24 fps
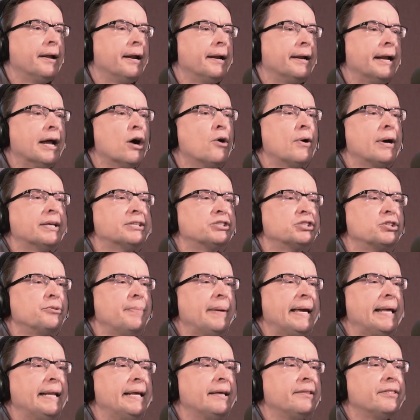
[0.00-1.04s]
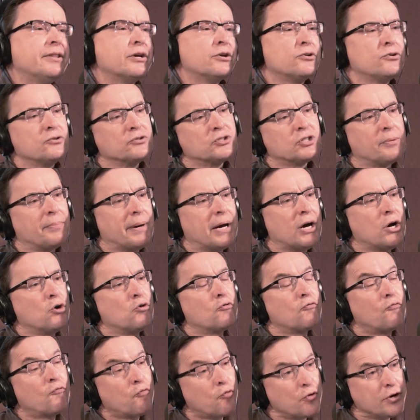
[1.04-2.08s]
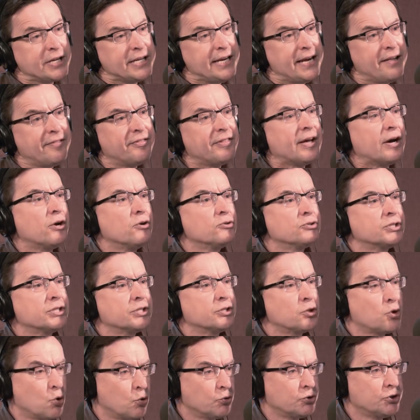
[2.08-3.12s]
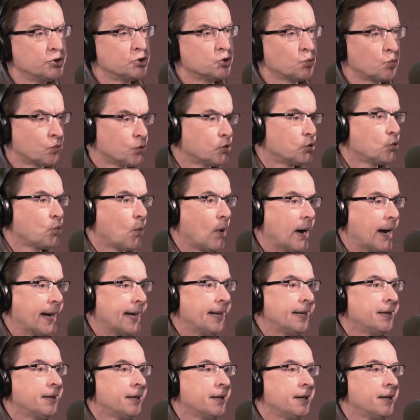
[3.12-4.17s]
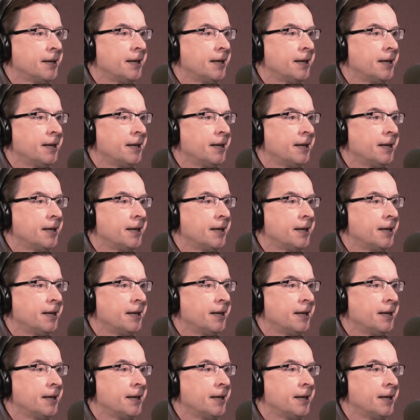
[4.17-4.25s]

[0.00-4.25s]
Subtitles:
now estimating there's about 48,000 coaches worldwide.